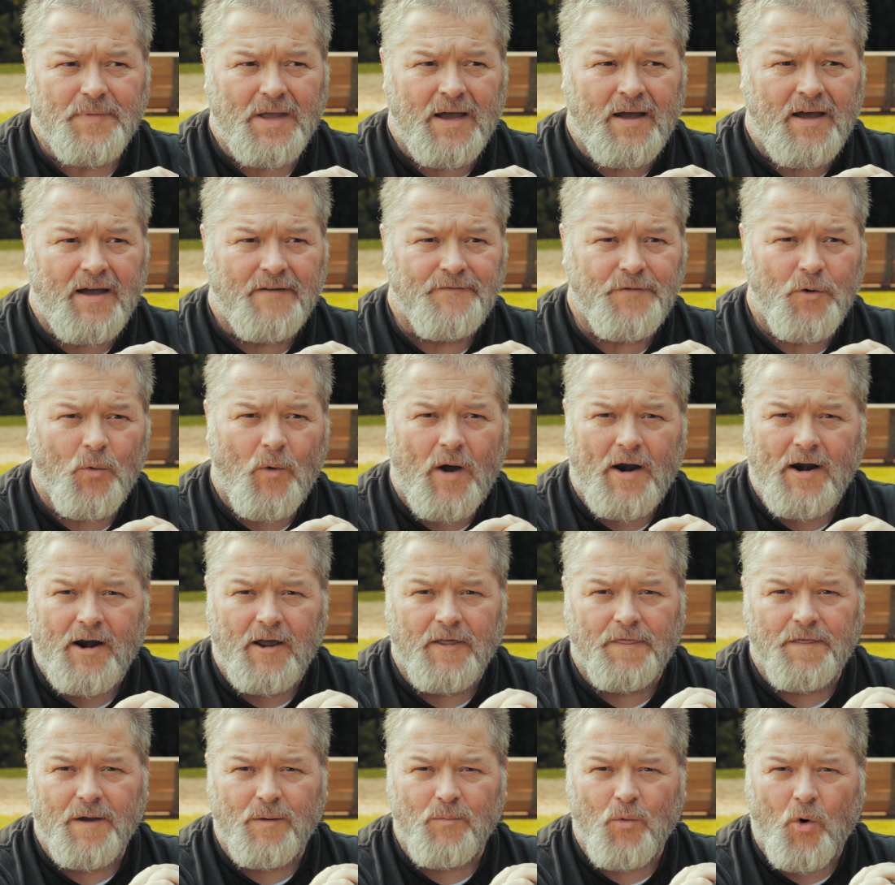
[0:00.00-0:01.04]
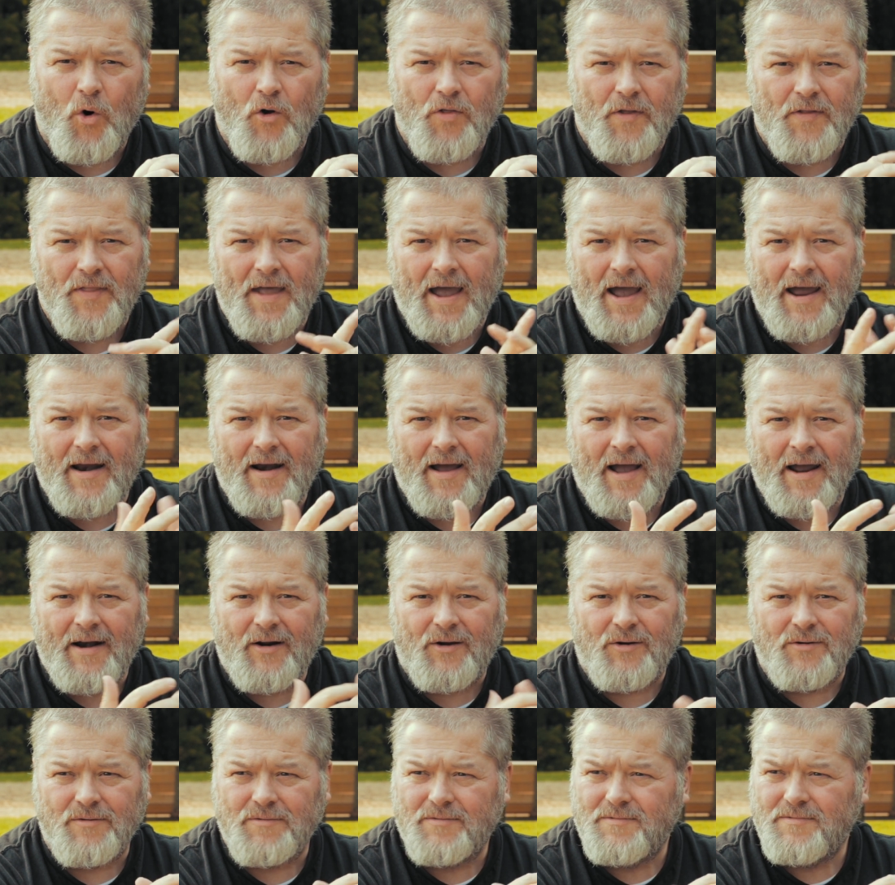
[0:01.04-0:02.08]
If you want anything more than that, I
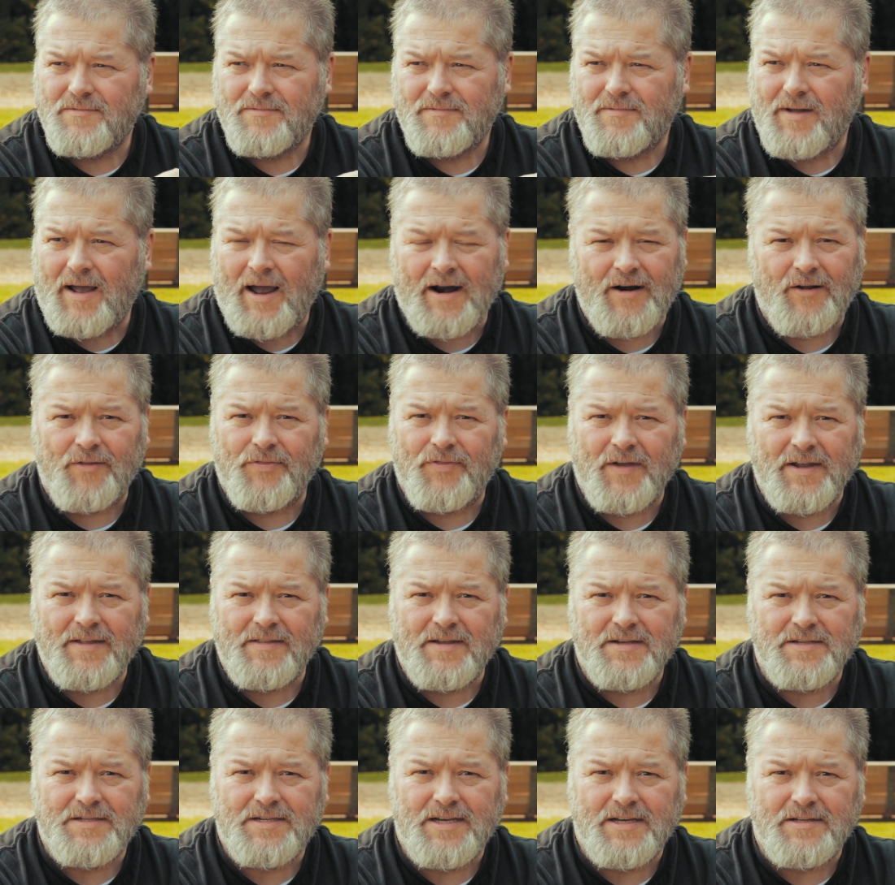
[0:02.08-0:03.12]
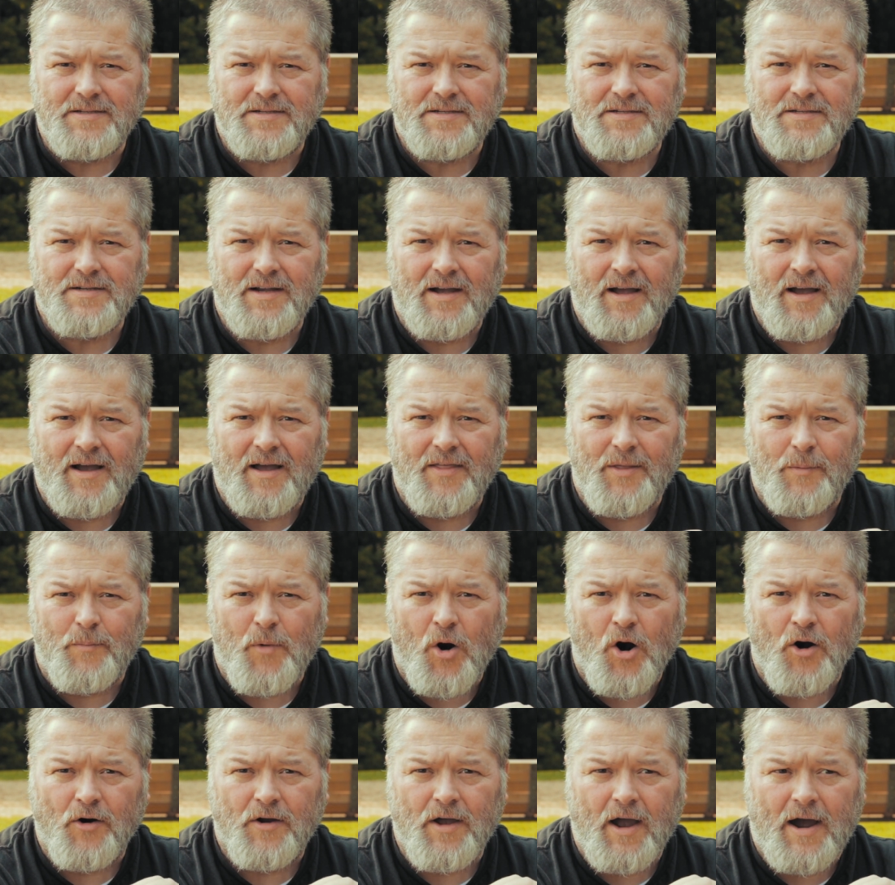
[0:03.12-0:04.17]
don't think this hits the
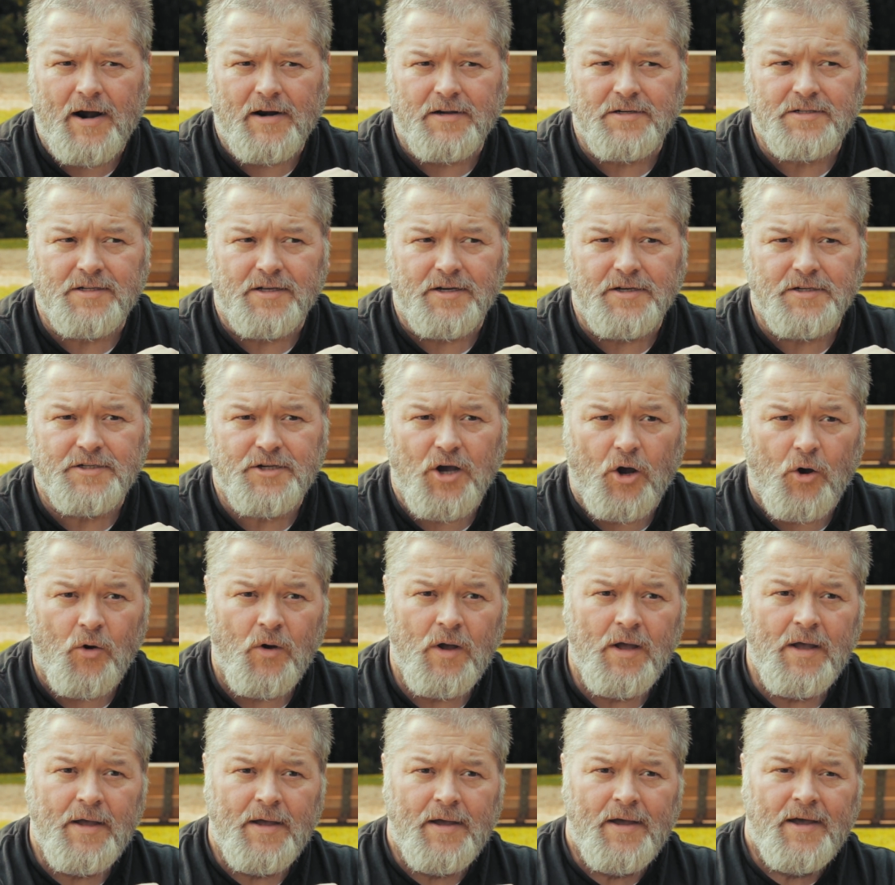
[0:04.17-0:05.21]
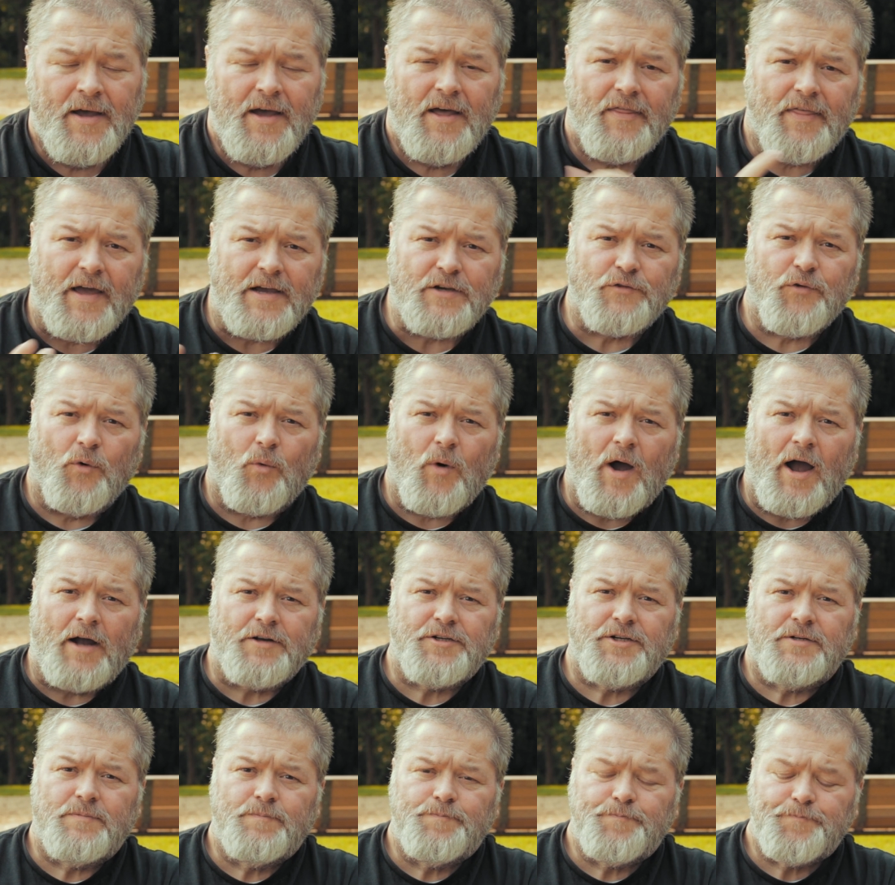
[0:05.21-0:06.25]
mark, honestly. So thanks for
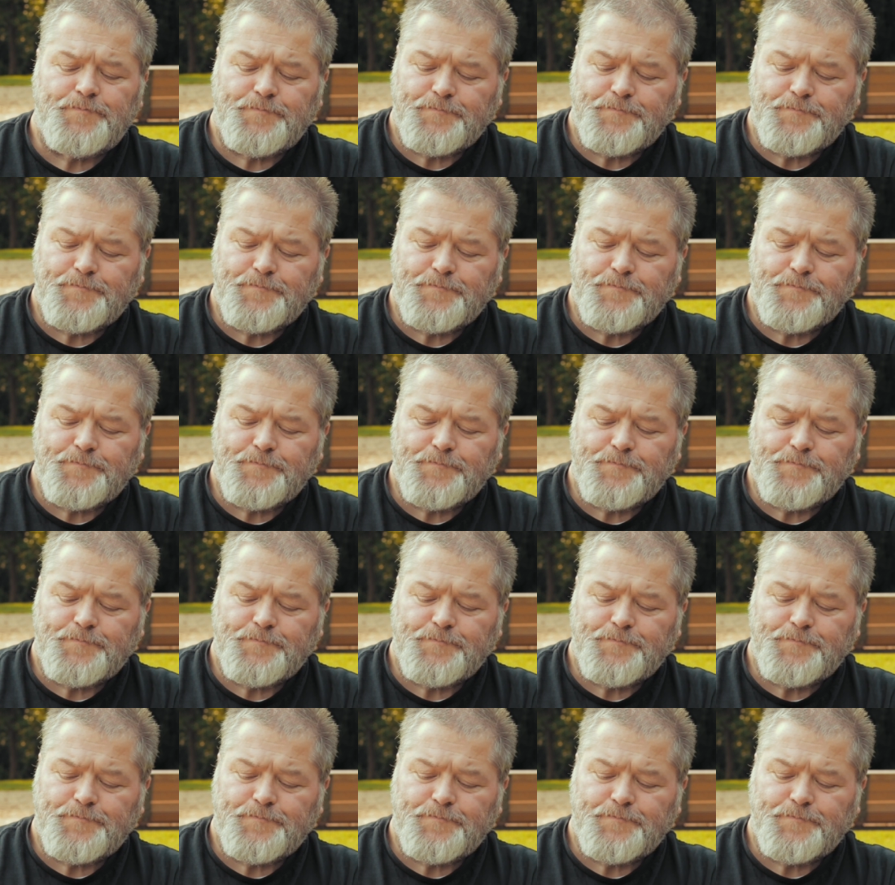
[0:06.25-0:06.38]
watching.